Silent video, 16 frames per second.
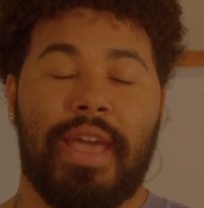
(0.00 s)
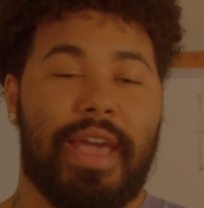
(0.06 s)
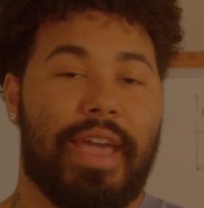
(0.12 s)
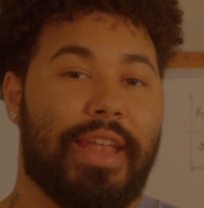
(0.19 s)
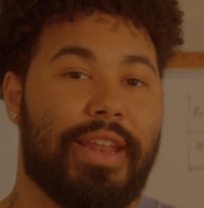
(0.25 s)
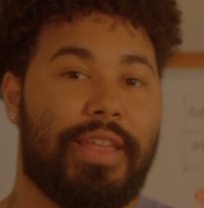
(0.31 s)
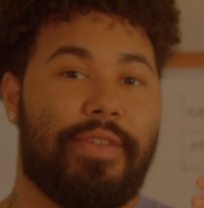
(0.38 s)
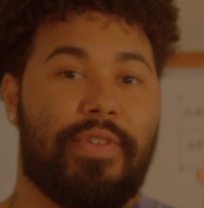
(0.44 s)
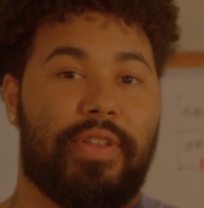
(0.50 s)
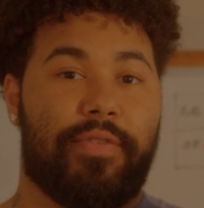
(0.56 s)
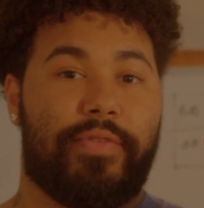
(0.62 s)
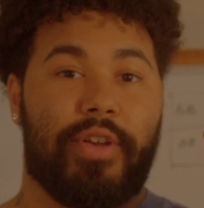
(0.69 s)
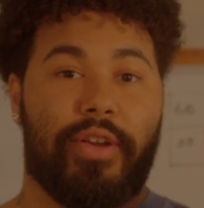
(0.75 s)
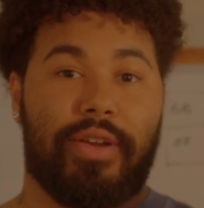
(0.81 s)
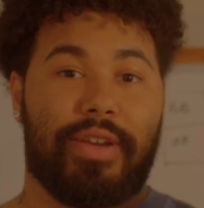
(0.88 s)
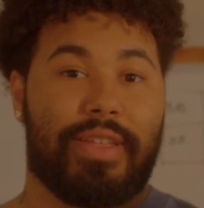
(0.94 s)
And even if
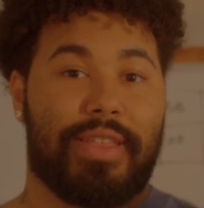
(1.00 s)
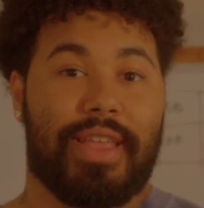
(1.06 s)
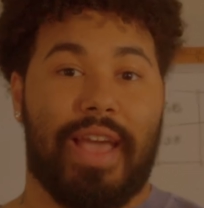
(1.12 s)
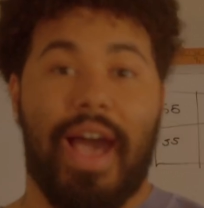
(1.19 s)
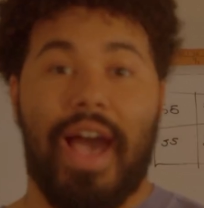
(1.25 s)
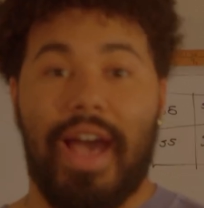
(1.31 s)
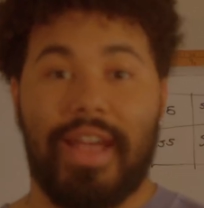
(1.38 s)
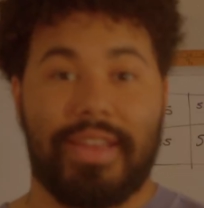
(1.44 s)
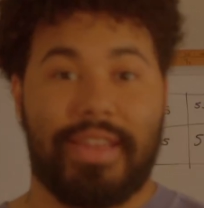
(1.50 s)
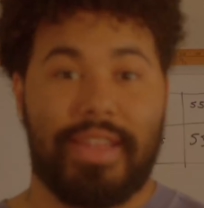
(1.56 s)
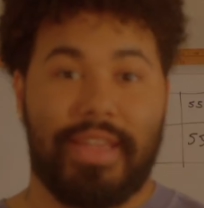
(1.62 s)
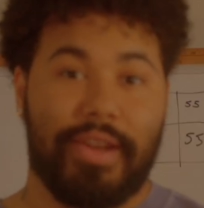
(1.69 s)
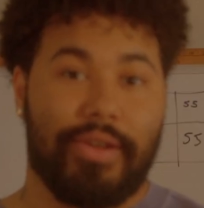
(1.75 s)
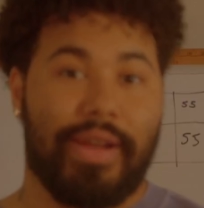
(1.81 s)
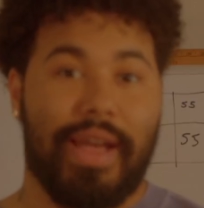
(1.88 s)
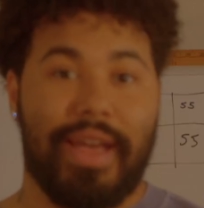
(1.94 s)
you're a god
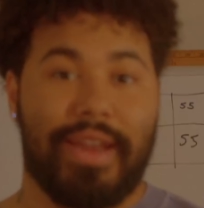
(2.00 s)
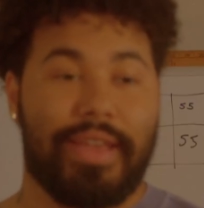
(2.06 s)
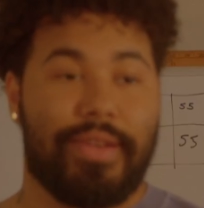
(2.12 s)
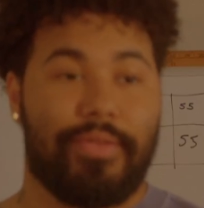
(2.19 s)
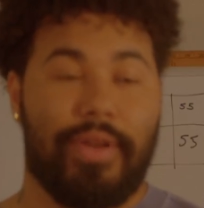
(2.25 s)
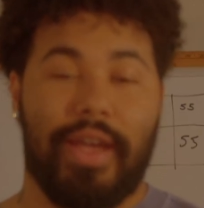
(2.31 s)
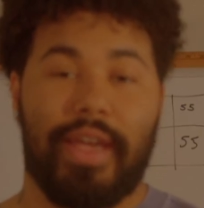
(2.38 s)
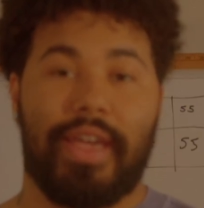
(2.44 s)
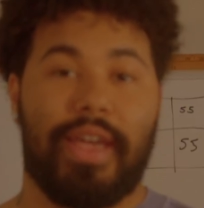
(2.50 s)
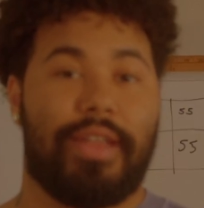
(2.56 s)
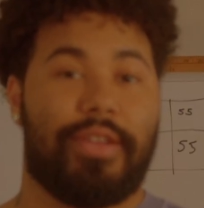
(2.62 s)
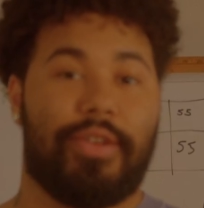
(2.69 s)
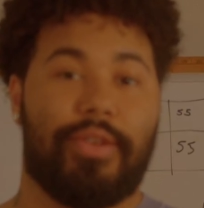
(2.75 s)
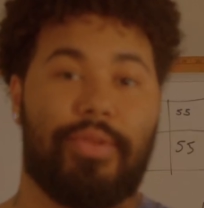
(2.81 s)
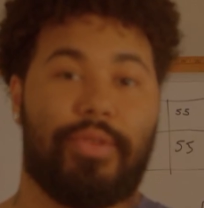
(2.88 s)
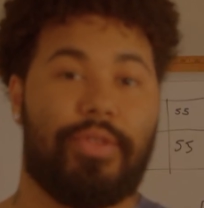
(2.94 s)
tier at it, right, and
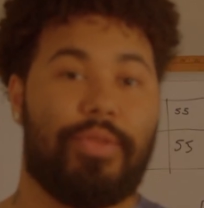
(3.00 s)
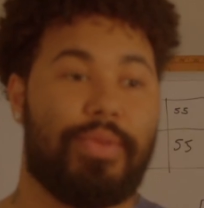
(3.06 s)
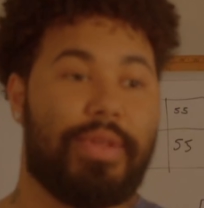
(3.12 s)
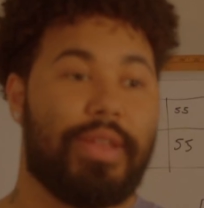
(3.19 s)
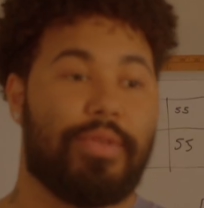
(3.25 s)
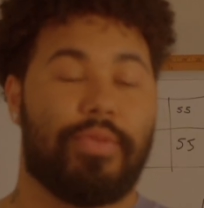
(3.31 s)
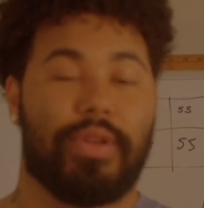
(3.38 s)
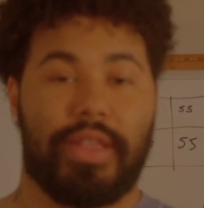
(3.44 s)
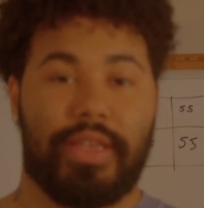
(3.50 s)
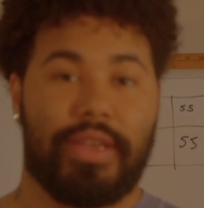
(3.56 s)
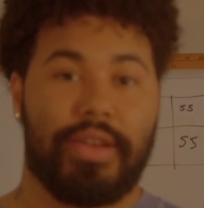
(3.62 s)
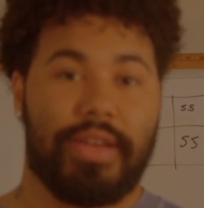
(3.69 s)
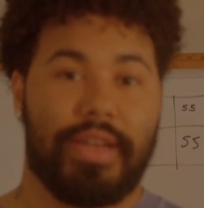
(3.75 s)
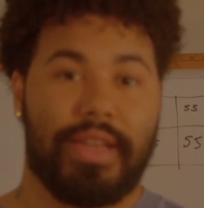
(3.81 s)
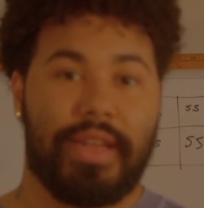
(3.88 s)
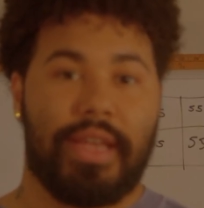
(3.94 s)
you did really
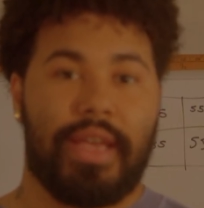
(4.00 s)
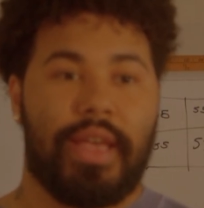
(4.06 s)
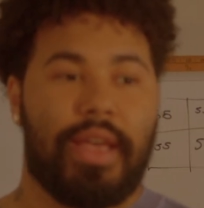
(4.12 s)
good,